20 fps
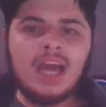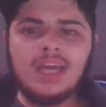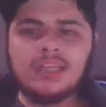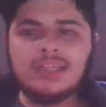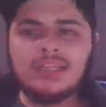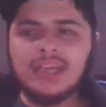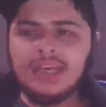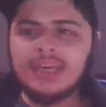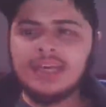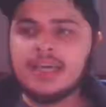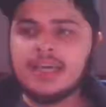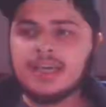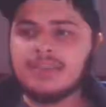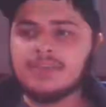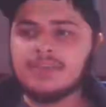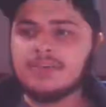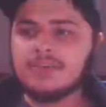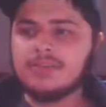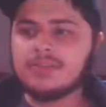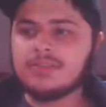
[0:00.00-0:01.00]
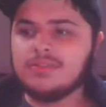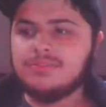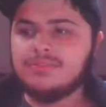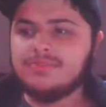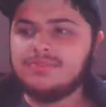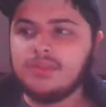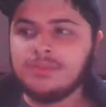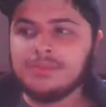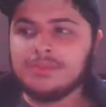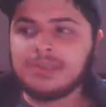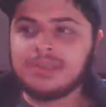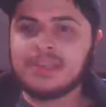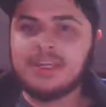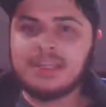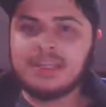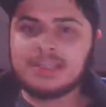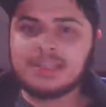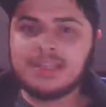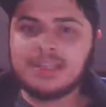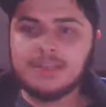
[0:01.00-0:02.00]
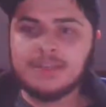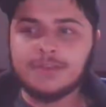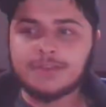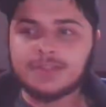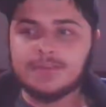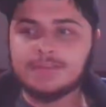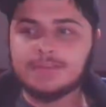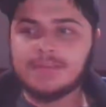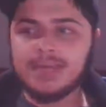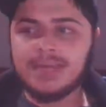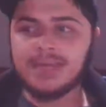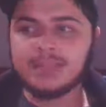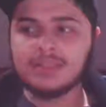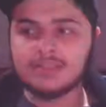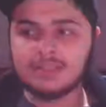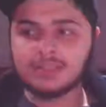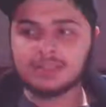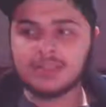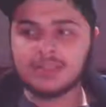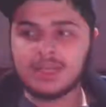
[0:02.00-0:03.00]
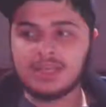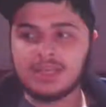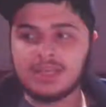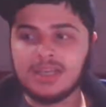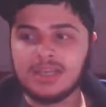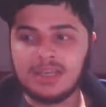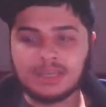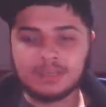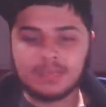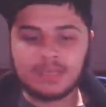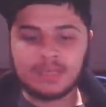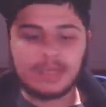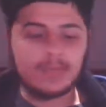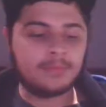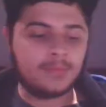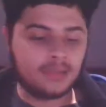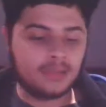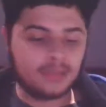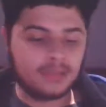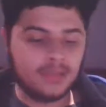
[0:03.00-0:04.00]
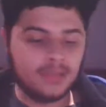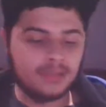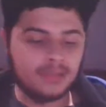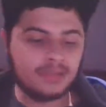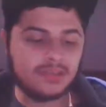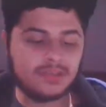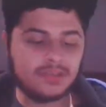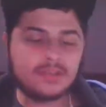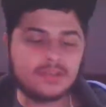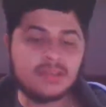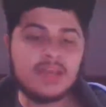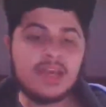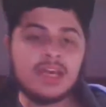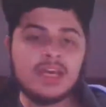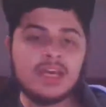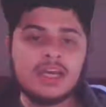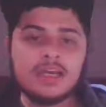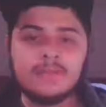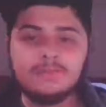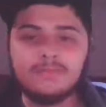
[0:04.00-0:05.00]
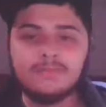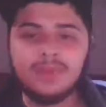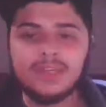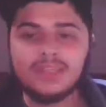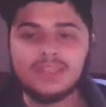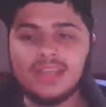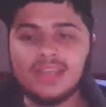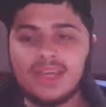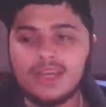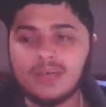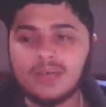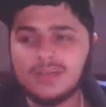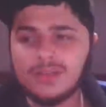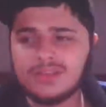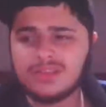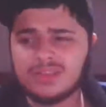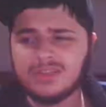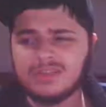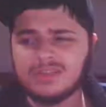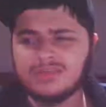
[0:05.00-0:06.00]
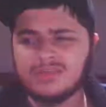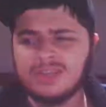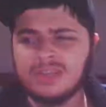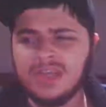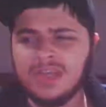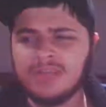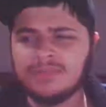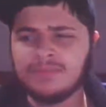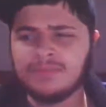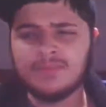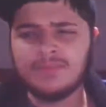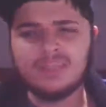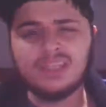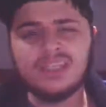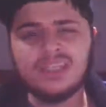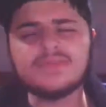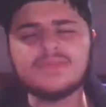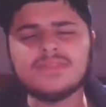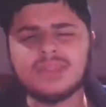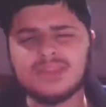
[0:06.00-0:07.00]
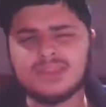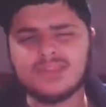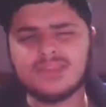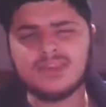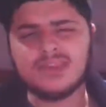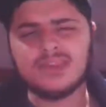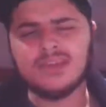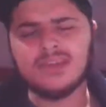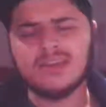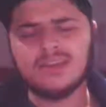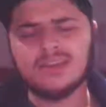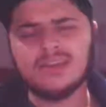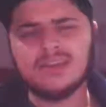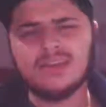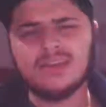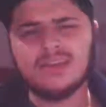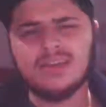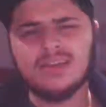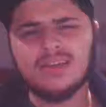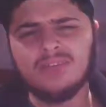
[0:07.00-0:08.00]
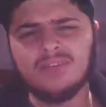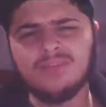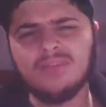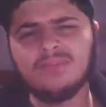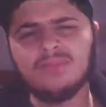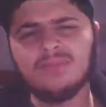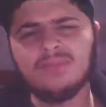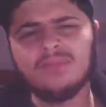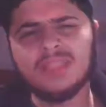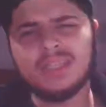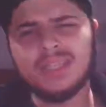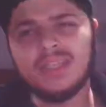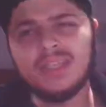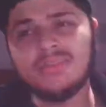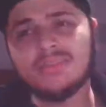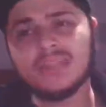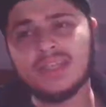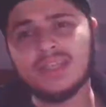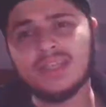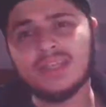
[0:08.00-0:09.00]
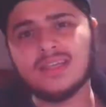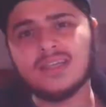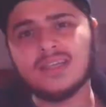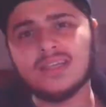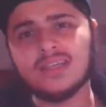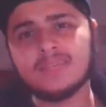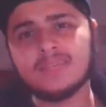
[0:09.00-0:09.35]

I like how they're also former kids that used to be on the train and now they became adults, but they also never believed in Santa. Never even believed it.